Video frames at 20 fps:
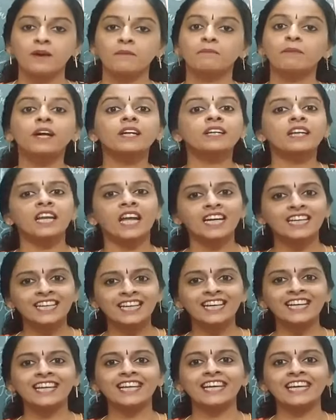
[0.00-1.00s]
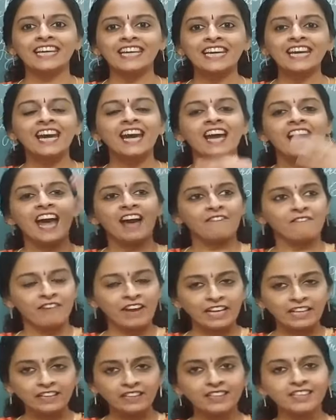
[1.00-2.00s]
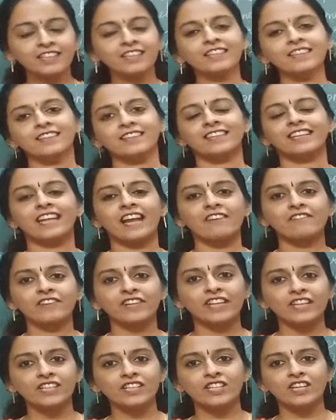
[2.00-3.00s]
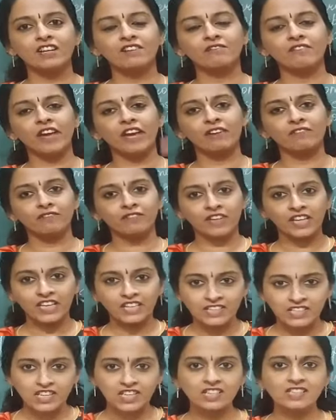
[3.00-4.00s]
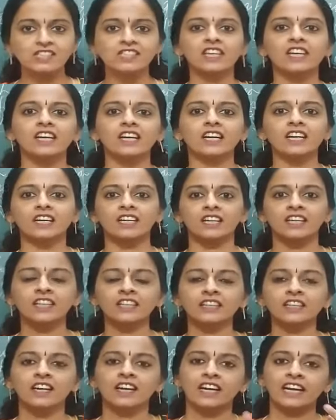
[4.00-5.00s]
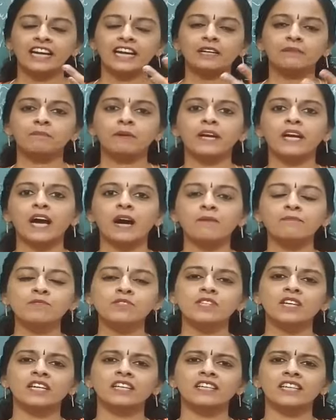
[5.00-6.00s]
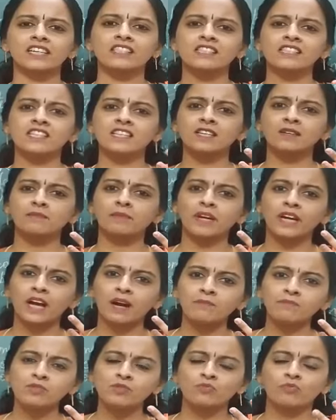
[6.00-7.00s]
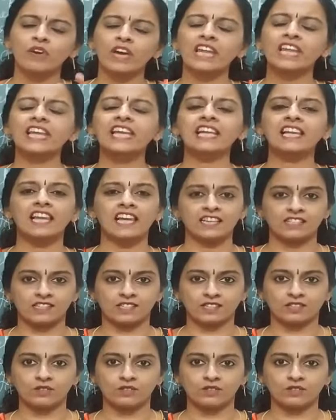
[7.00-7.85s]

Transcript: But luckily, when the gravitational wave reaches the earth, the intensity becomes very less.